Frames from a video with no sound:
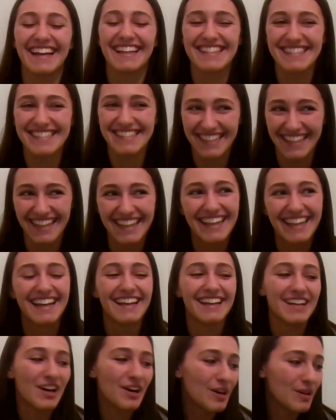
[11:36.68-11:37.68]
yes,
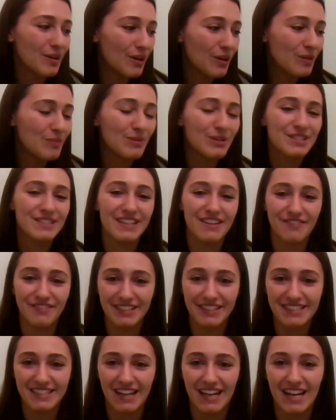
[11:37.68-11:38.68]
uh, almost
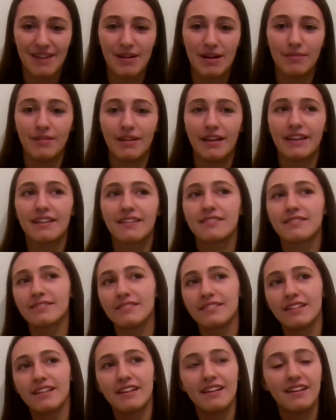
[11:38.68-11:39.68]
every time. I'm like,
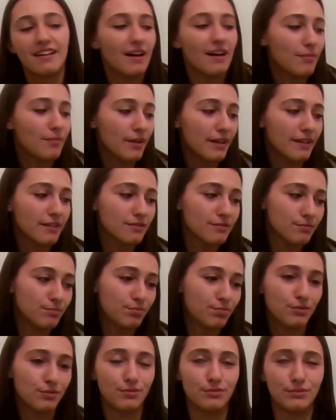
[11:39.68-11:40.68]
I'm like,
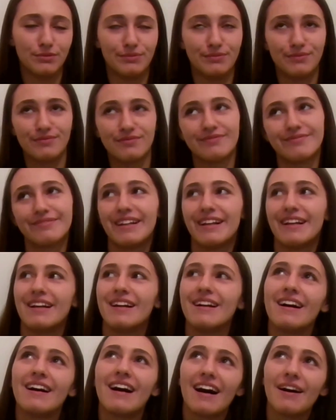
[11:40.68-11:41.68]
boo.
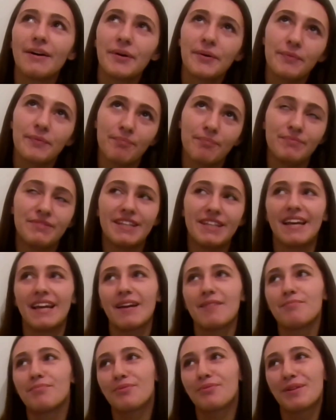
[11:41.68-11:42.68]

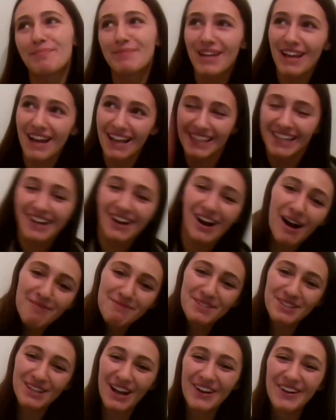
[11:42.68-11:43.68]
Damn, bring me a
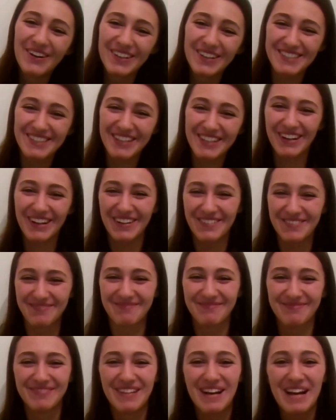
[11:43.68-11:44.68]
helicopter. I want to
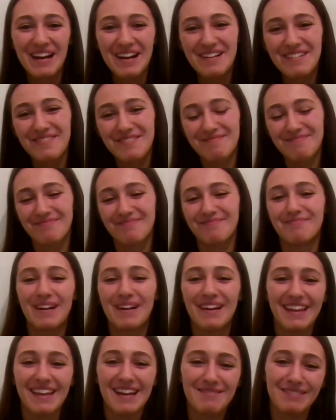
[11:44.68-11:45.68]
go from
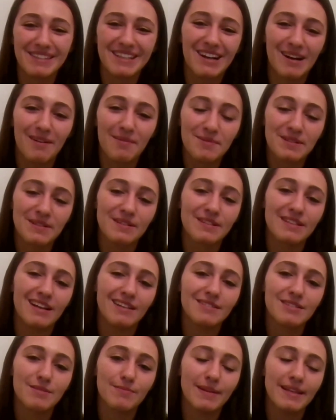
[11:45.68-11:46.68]
by helicopter
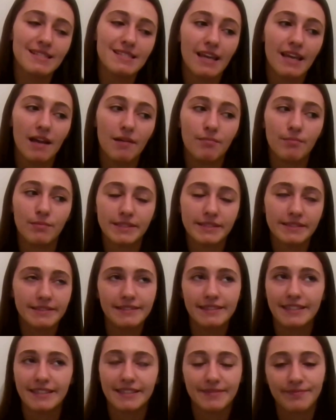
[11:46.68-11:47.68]
down to base camp. But
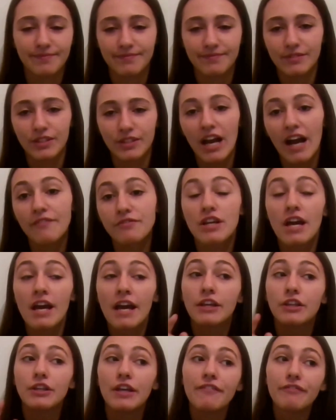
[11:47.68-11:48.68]
yeah, you have
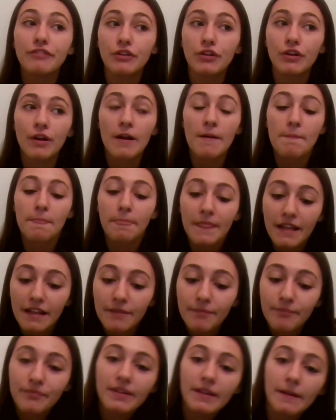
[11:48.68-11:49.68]
yeah, to, but you have to
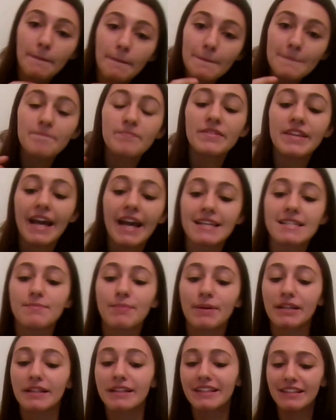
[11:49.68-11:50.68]
finish it too to make it real. Yeah, you have
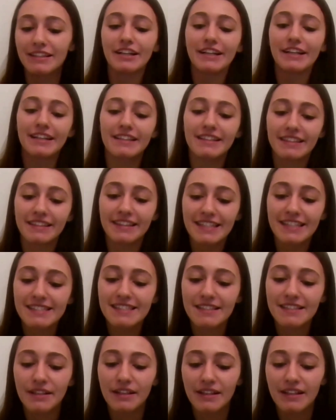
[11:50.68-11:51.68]
to get down, right?
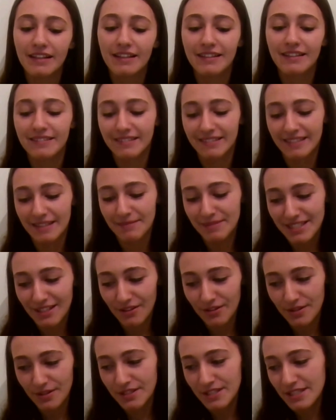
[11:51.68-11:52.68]
This, uh, let me
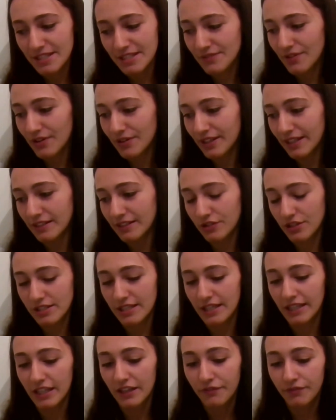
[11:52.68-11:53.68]
tell you, this is very
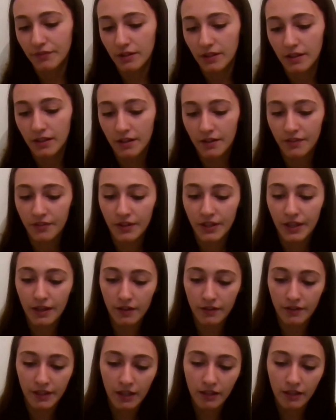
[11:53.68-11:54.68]
interesting. If uh, the
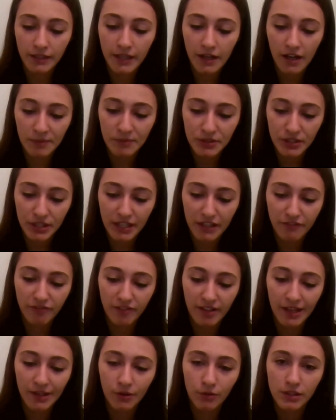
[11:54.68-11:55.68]
uh, the helicopter
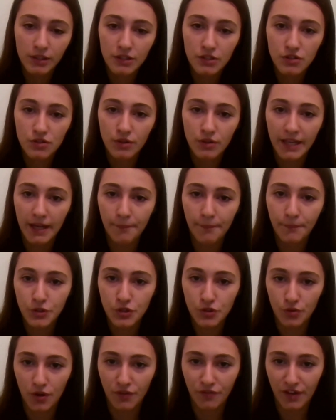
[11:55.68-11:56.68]
can fly only to camp
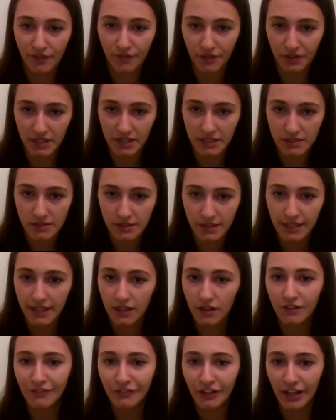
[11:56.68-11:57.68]
two of Everest, it
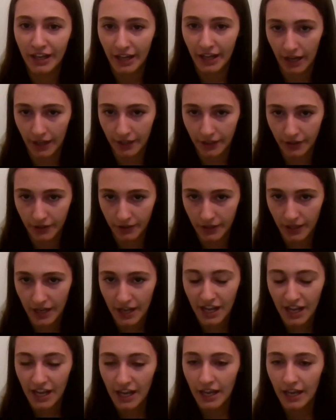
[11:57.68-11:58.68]
cannot fly higher,
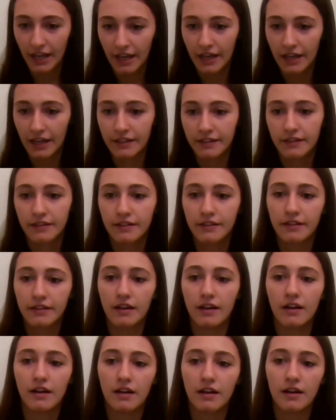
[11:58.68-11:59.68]
and
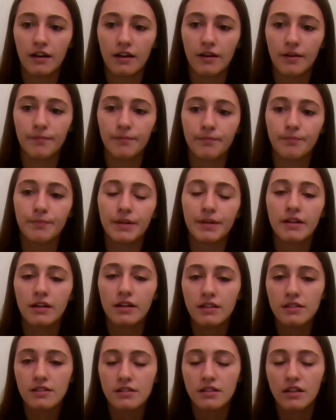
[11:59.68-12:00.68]
uh,
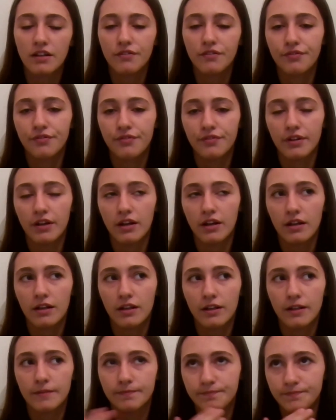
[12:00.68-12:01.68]
because of
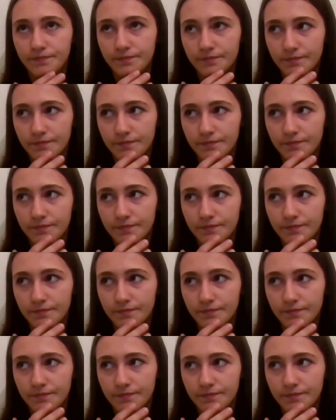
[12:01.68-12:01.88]
um,